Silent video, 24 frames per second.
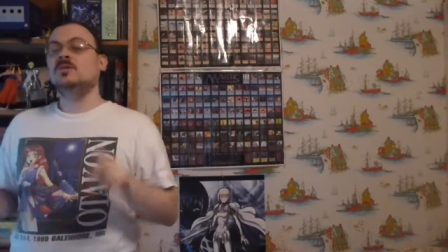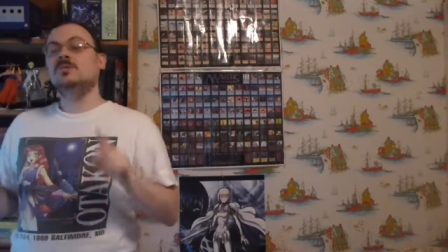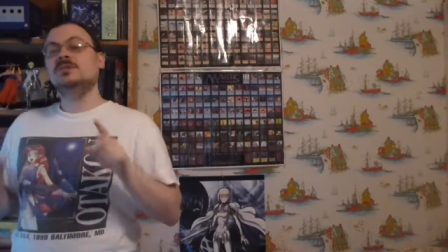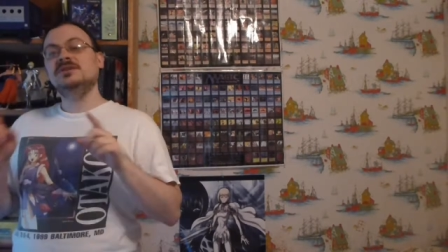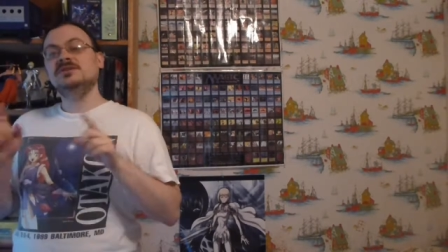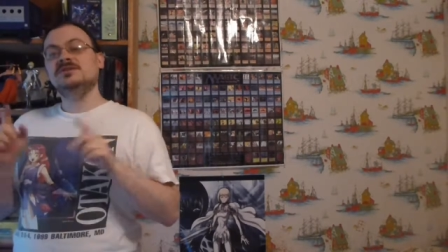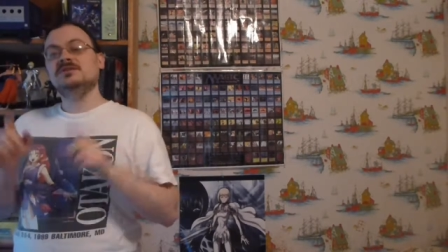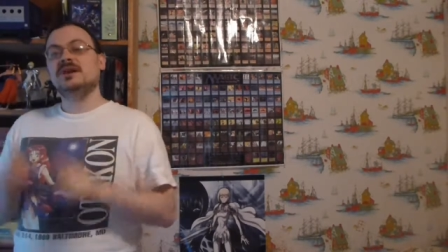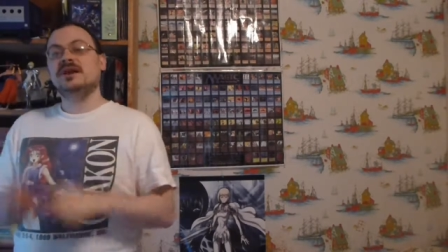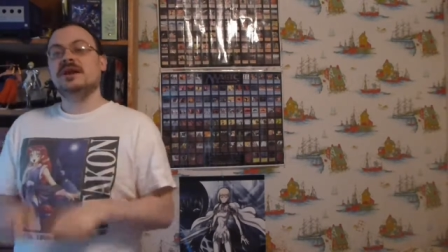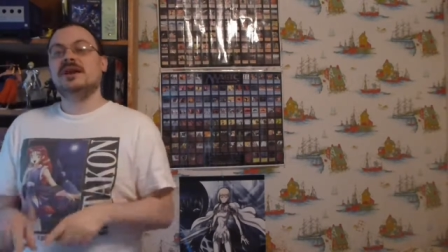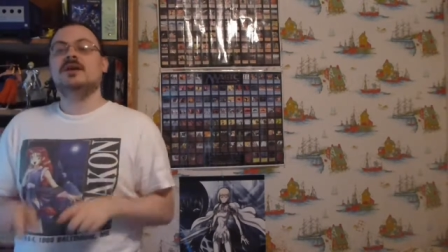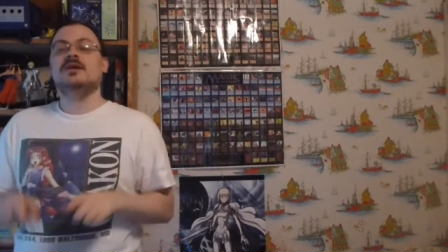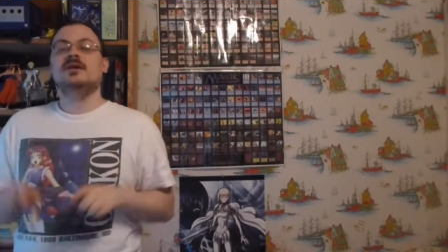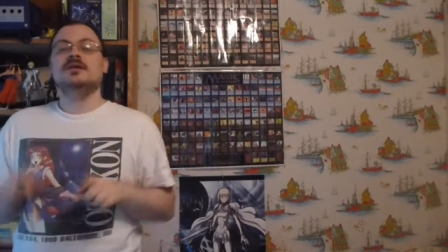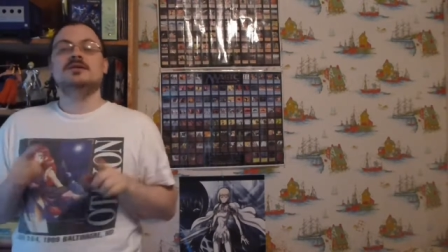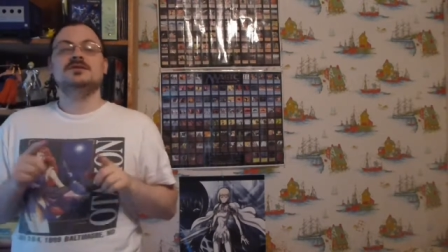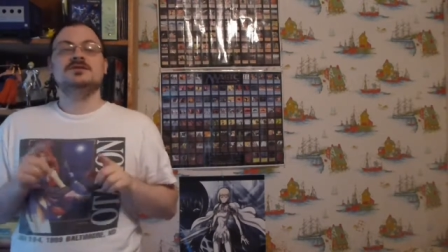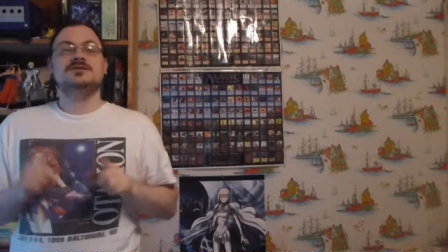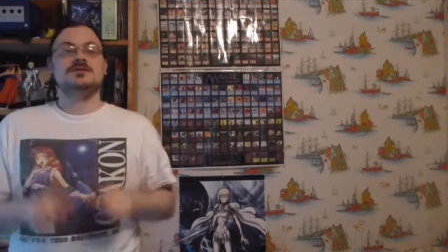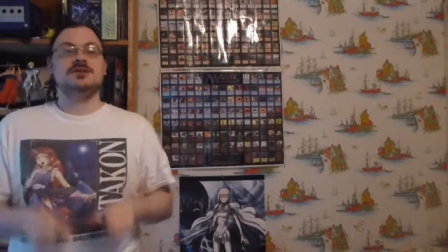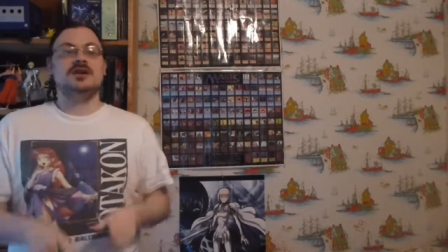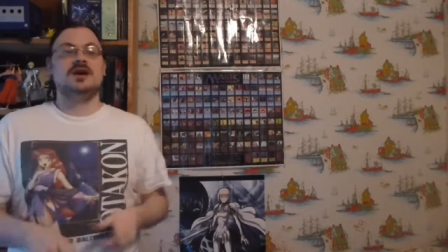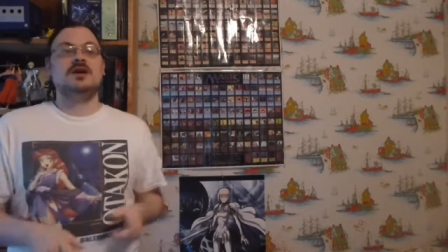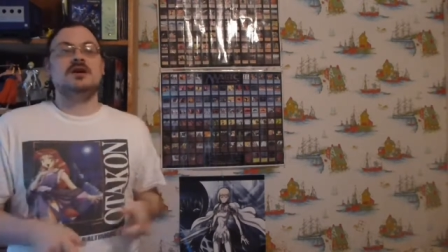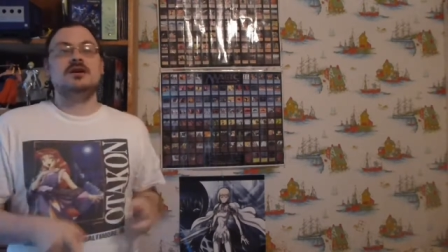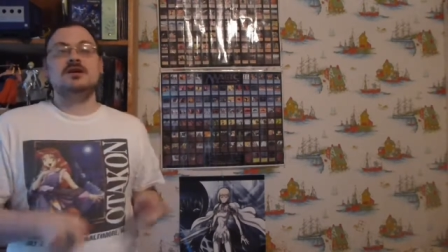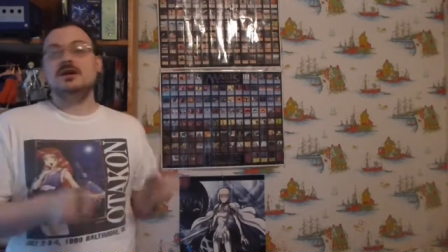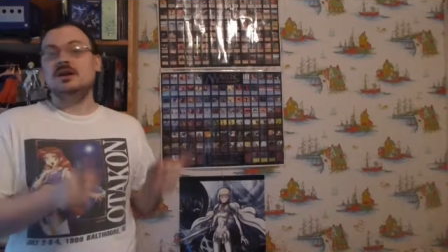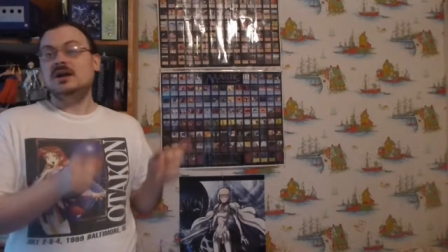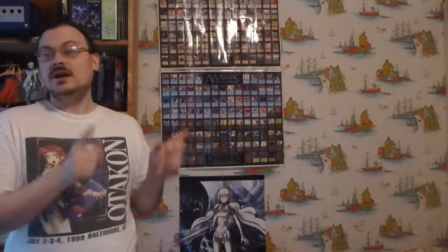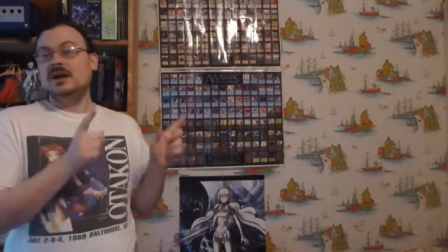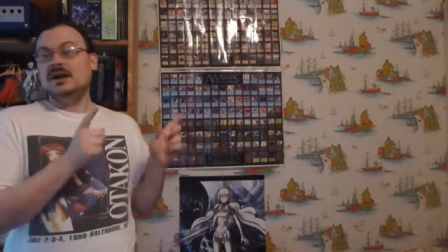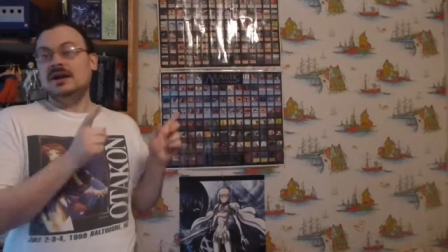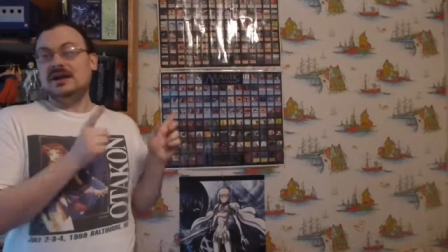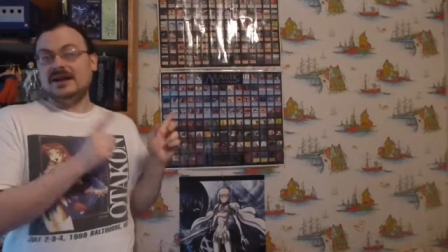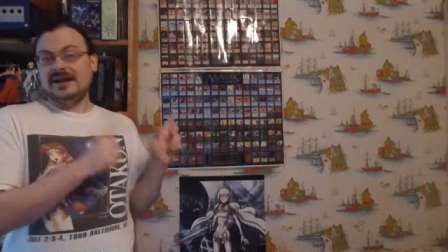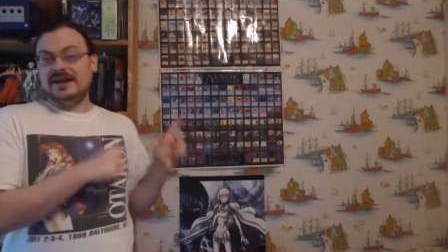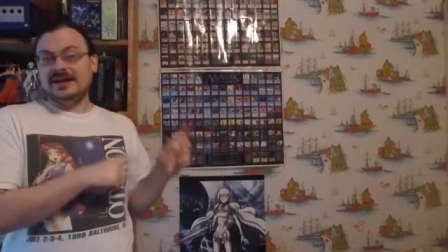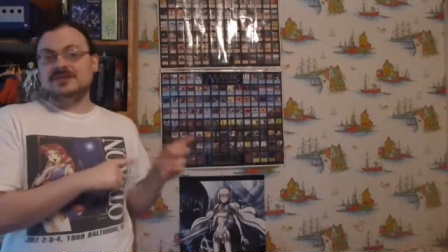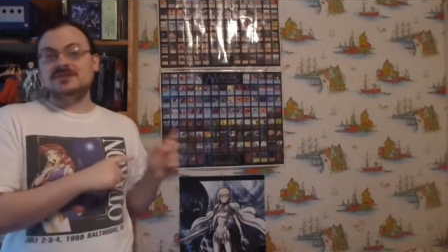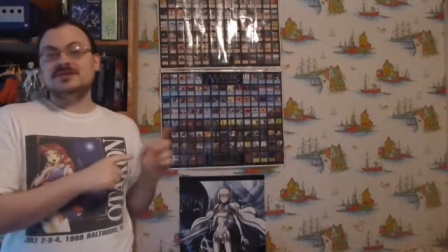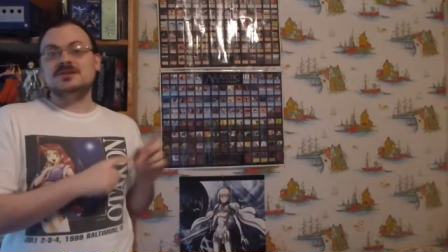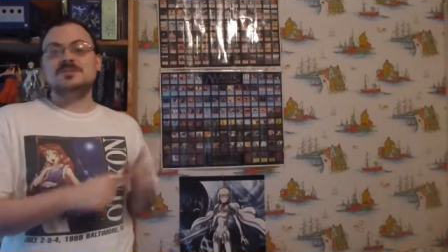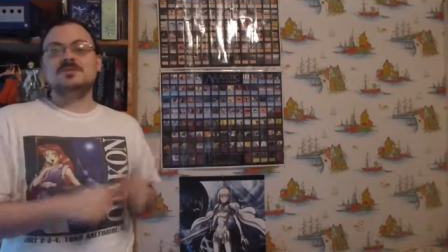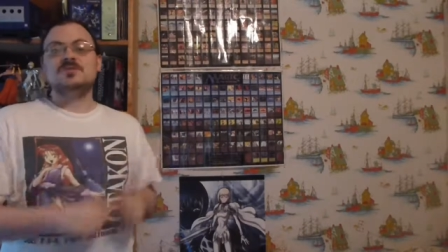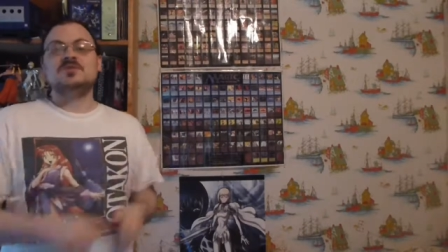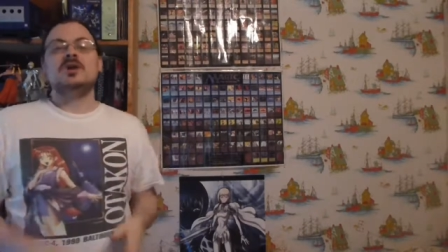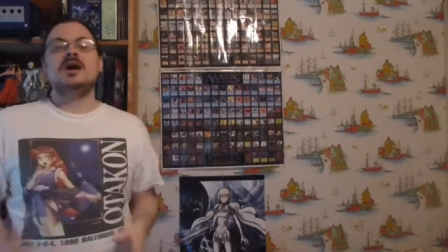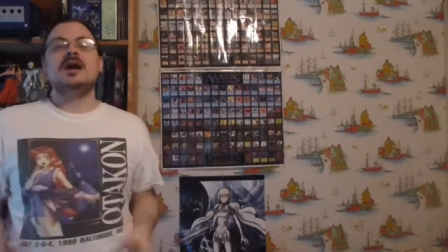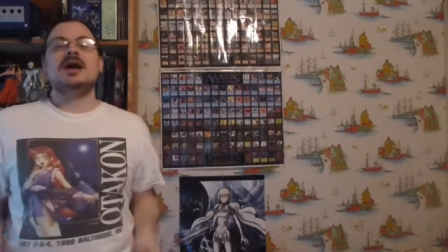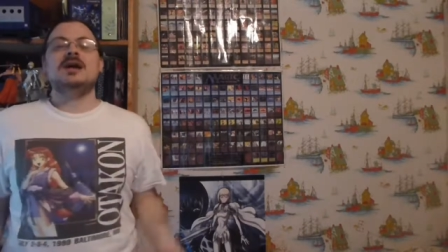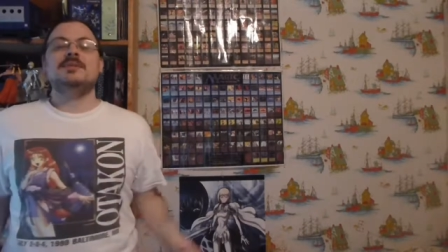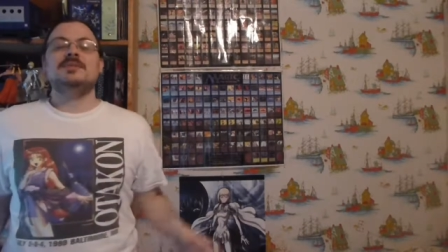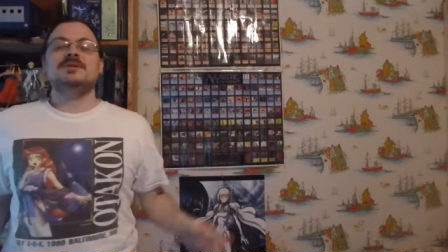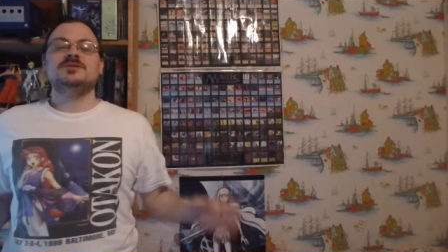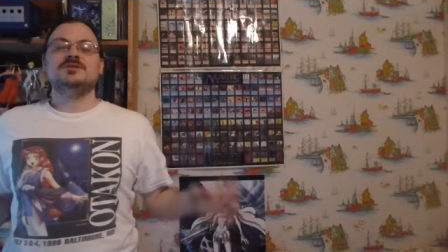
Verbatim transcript: Please like, share, and subscribe.